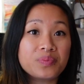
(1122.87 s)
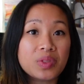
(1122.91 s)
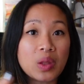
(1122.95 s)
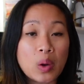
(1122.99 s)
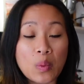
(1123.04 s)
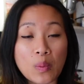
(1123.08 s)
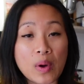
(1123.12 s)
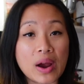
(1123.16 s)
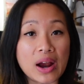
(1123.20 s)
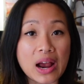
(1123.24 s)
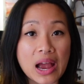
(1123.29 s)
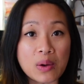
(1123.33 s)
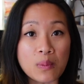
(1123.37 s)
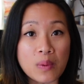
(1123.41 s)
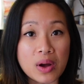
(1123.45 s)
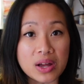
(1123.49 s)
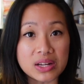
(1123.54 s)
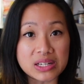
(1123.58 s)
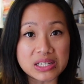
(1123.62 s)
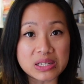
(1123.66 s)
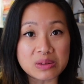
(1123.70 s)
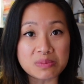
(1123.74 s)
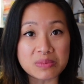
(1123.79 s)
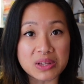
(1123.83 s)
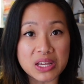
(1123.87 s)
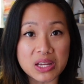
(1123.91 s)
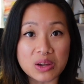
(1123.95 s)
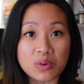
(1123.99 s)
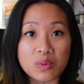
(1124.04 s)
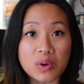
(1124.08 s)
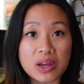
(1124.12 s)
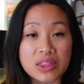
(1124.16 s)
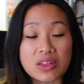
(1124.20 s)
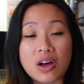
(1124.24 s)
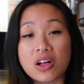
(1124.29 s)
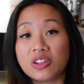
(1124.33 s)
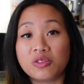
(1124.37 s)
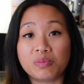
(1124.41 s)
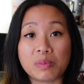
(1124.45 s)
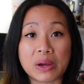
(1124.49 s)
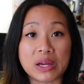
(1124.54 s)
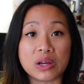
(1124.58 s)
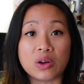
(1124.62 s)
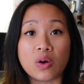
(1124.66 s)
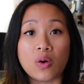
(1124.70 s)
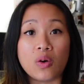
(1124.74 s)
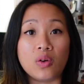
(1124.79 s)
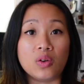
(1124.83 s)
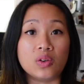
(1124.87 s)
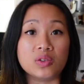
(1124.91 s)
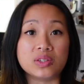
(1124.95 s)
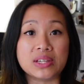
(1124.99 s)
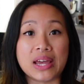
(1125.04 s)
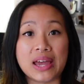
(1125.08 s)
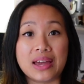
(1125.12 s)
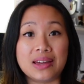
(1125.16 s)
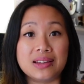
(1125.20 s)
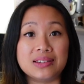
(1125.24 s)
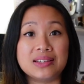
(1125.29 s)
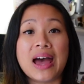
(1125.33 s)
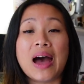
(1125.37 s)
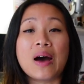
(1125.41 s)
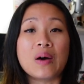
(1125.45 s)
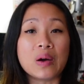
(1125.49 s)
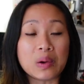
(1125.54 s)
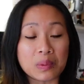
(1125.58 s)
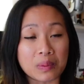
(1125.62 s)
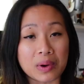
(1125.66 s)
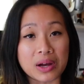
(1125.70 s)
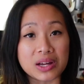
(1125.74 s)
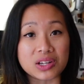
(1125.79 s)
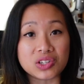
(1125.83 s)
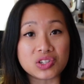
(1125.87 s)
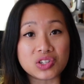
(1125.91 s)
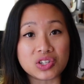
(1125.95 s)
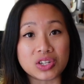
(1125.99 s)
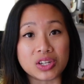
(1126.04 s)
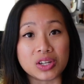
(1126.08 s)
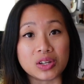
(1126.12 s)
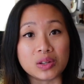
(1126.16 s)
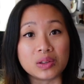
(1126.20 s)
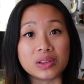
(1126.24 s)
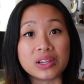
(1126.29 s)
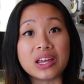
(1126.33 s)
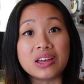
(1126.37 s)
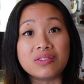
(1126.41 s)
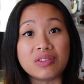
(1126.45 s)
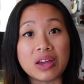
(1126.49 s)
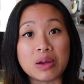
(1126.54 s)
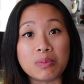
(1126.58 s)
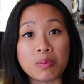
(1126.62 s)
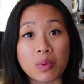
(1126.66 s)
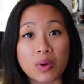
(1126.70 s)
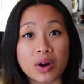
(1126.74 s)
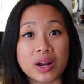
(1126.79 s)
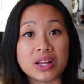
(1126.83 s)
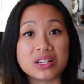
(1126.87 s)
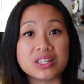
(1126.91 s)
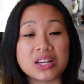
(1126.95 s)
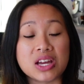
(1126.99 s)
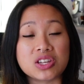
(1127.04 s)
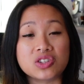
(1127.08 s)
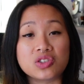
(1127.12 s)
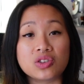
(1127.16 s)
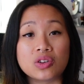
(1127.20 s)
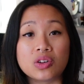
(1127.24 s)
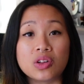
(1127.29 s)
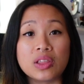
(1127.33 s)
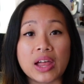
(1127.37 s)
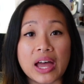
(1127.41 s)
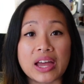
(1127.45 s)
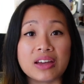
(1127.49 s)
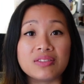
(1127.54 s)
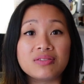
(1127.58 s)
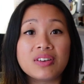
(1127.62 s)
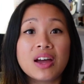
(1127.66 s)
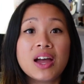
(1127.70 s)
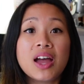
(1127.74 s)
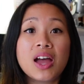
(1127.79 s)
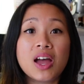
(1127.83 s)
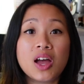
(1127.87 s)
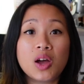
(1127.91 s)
where I want to be with all of my goals and how I want to live a more intentional life